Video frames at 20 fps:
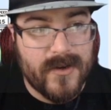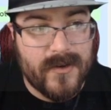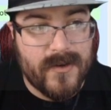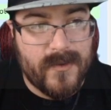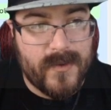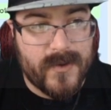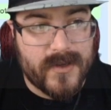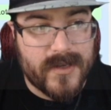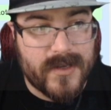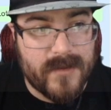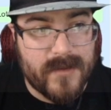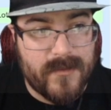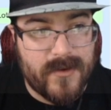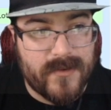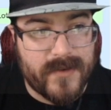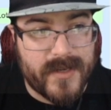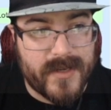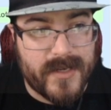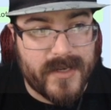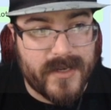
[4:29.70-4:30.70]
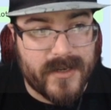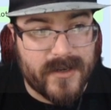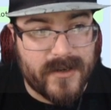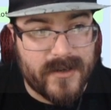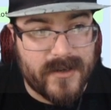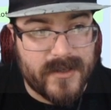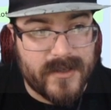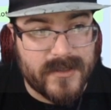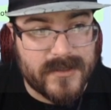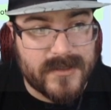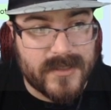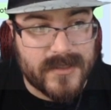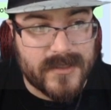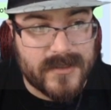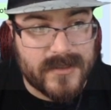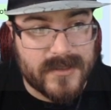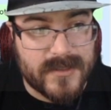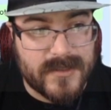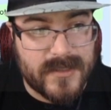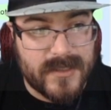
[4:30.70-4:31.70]
we would come over here and
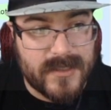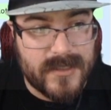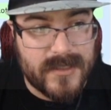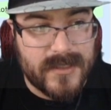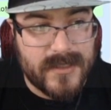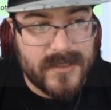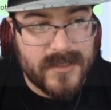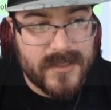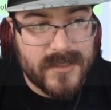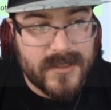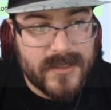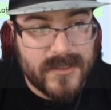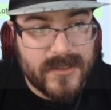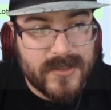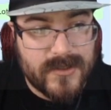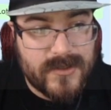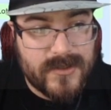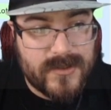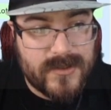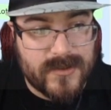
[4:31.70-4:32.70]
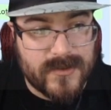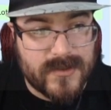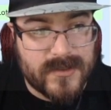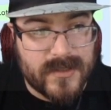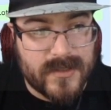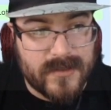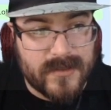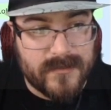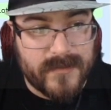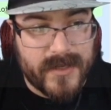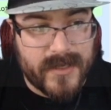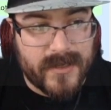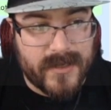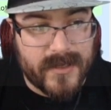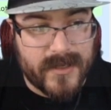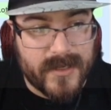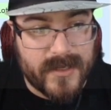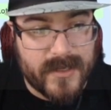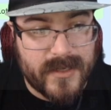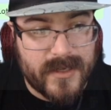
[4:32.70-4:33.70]
set the city to
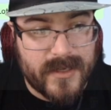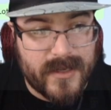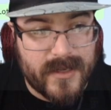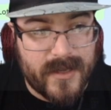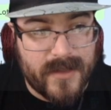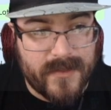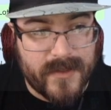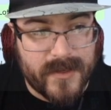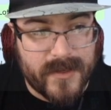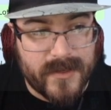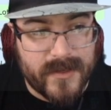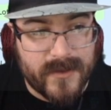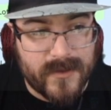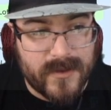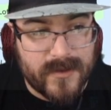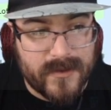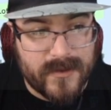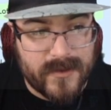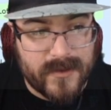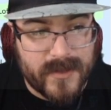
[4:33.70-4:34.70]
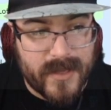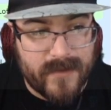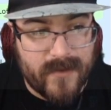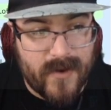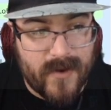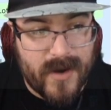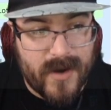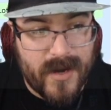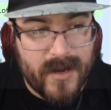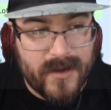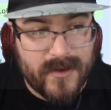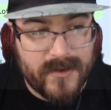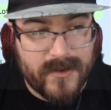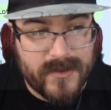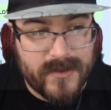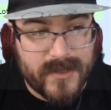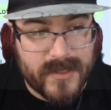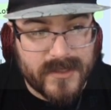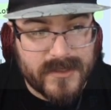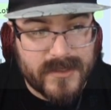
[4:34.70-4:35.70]
Sunbury, and then it would already have Ohio,
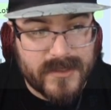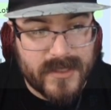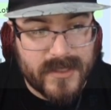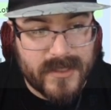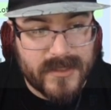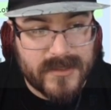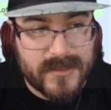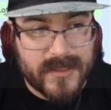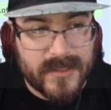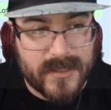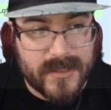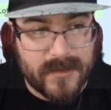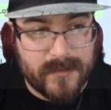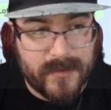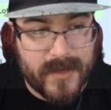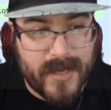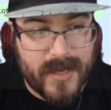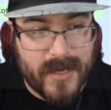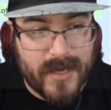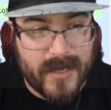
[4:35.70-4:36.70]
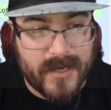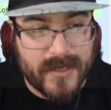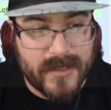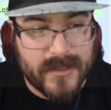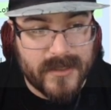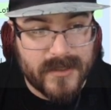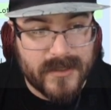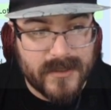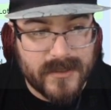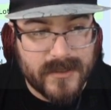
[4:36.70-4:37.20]
United States, hit apply,